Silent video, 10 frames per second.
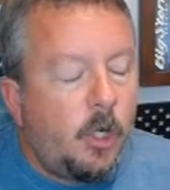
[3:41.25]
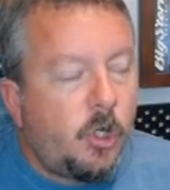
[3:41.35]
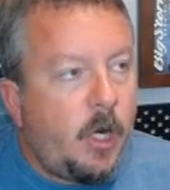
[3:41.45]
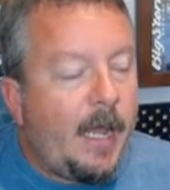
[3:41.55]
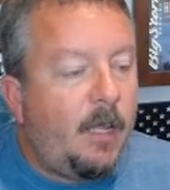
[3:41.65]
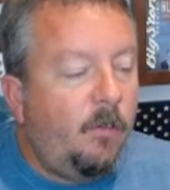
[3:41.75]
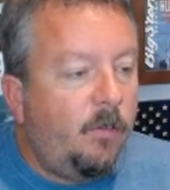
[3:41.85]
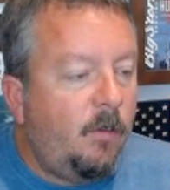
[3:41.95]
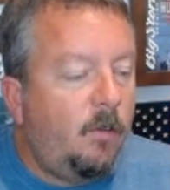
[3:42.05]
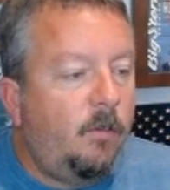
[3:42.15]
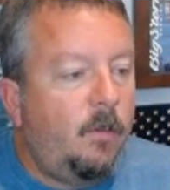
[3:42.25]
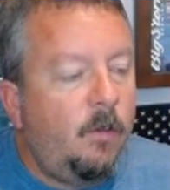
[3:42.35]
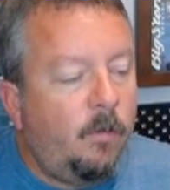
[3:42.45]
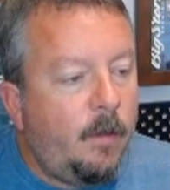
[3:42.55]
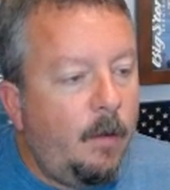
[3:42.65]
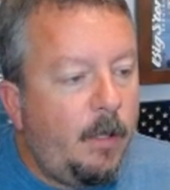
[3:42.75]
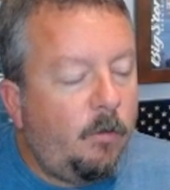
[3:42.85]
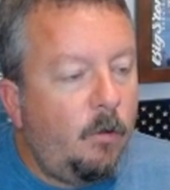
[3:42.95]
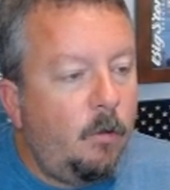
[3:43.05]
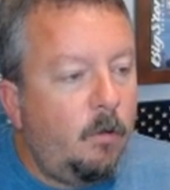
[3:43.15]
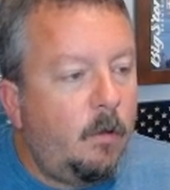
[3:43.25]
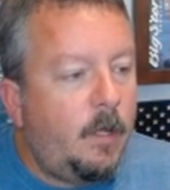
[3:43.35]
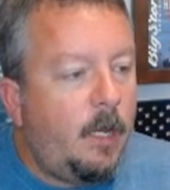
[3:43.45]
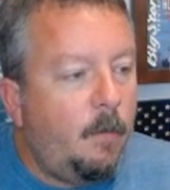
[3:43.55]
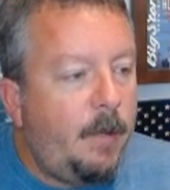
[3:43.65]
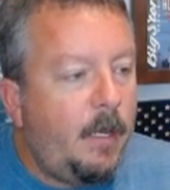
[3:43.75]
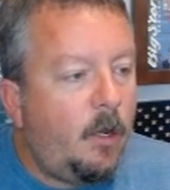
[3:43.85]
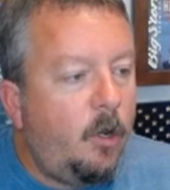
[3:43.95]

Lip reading: track consensus that this is going to be scooting through the Caribbean.